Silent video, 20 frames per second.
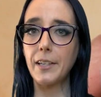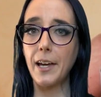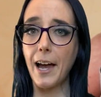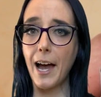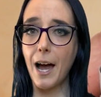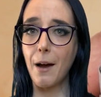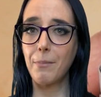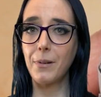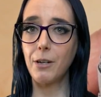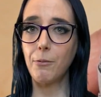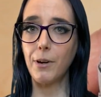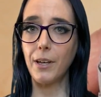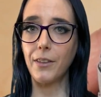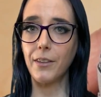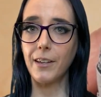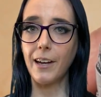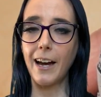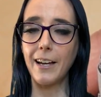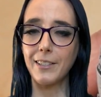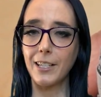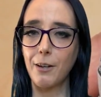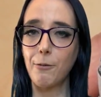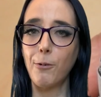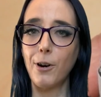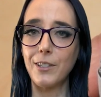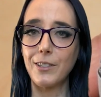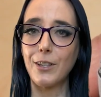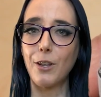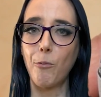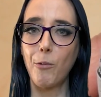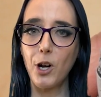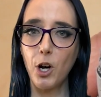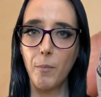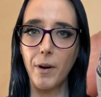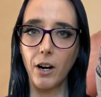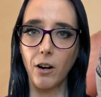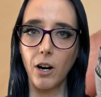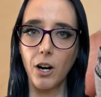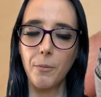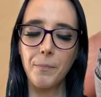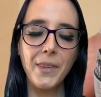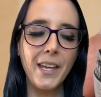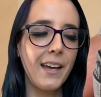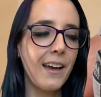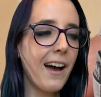happy with it as I was the wheelbarrow.